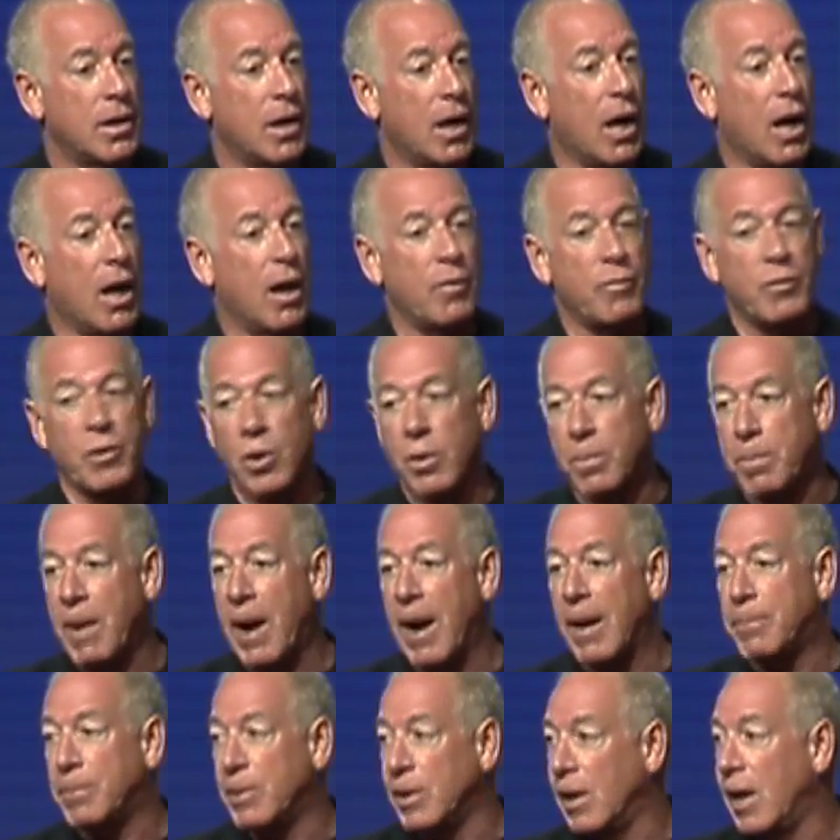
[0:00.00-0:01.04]
of your
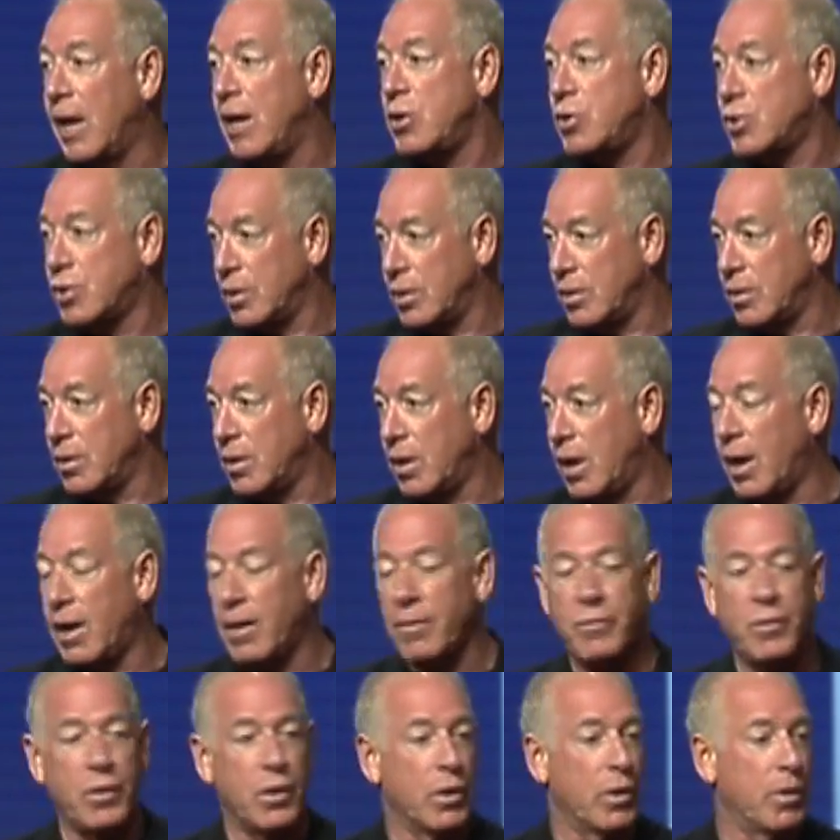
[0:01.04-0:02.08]
population,
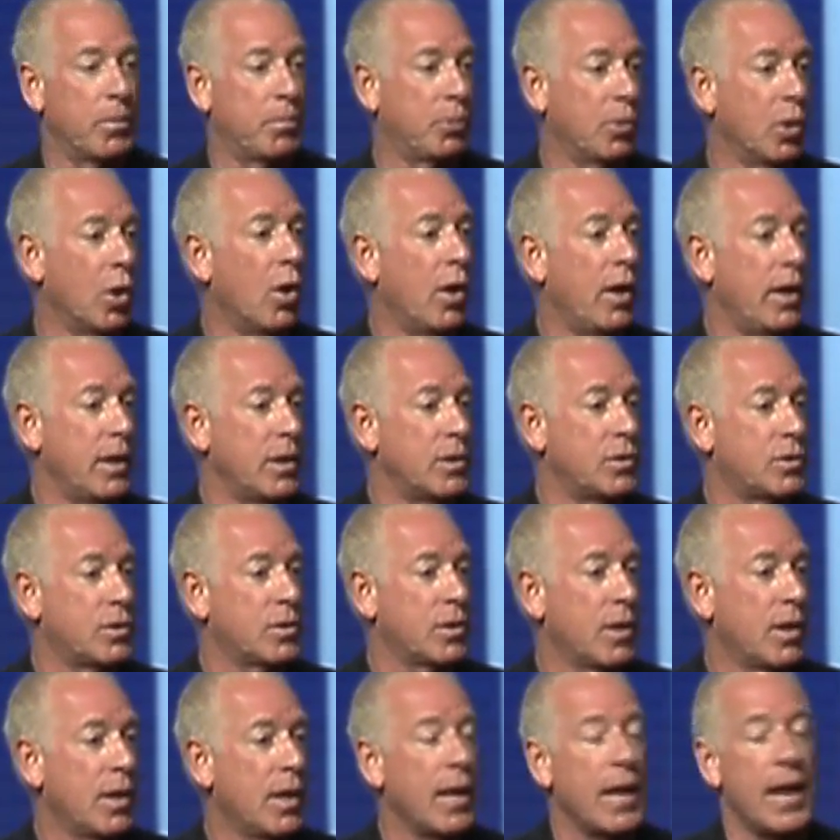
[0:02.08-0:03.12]
of your employees.
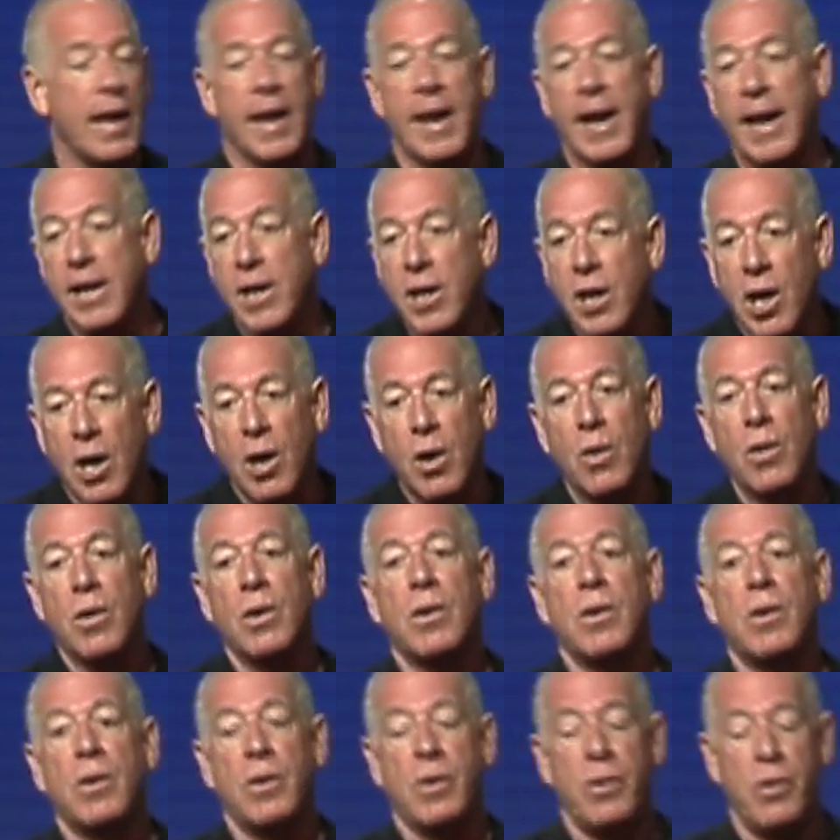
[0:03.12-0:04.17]
And I know
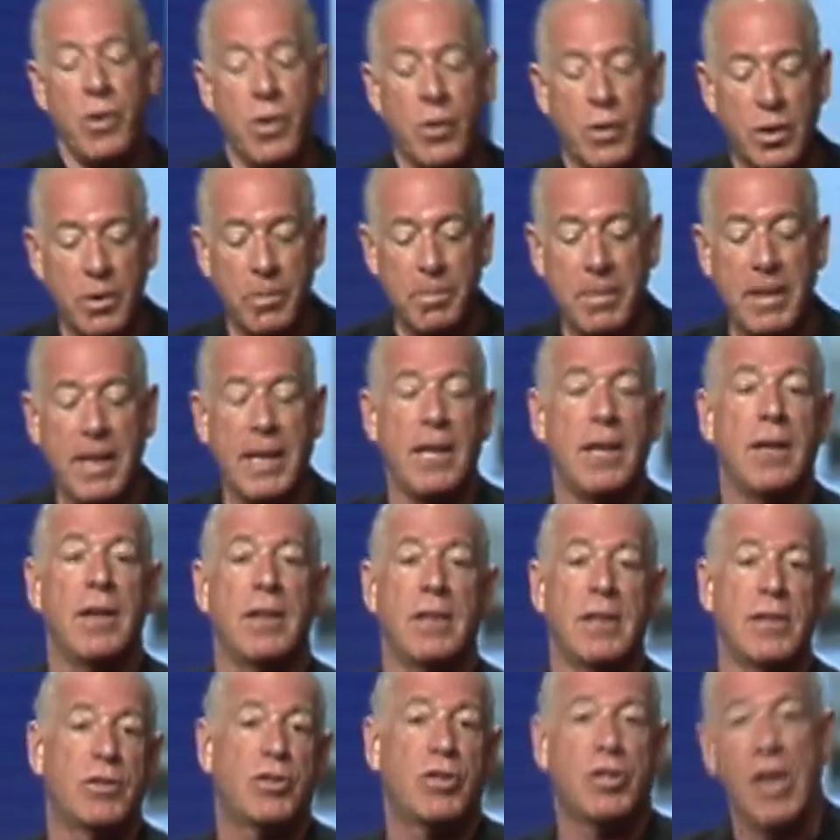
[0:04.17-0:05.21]
you can
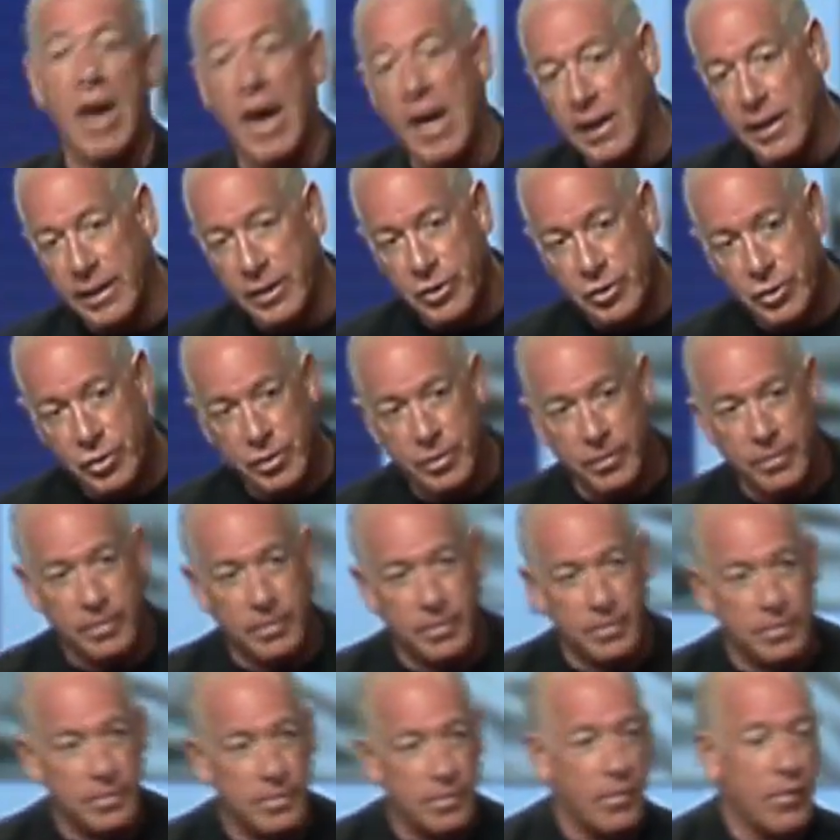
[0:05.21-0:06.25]
meet this challenge.
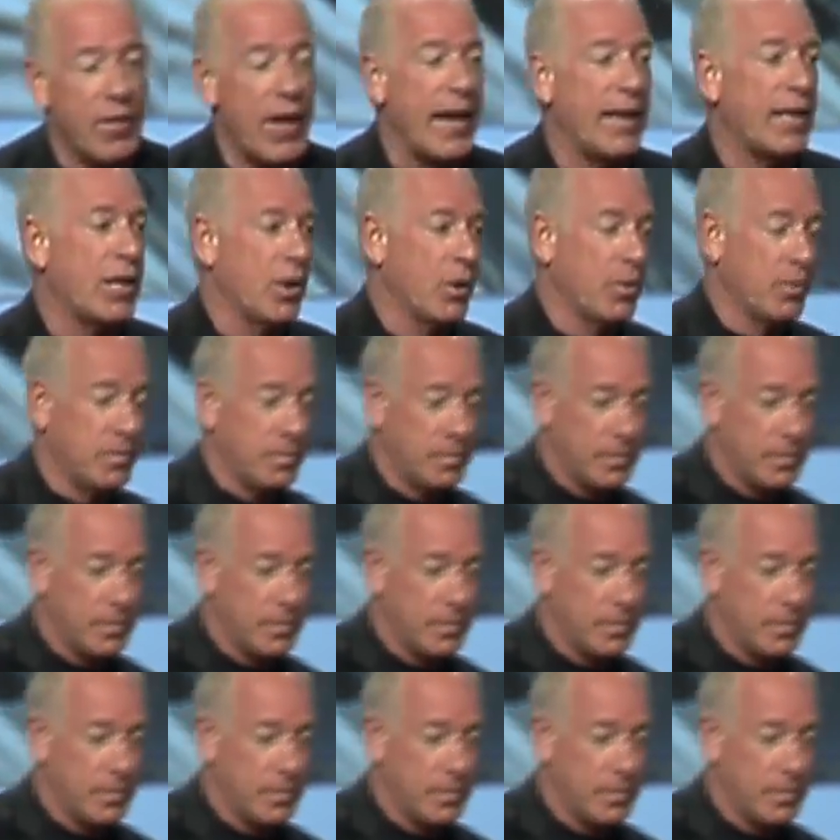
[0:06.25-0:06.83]
Thank you.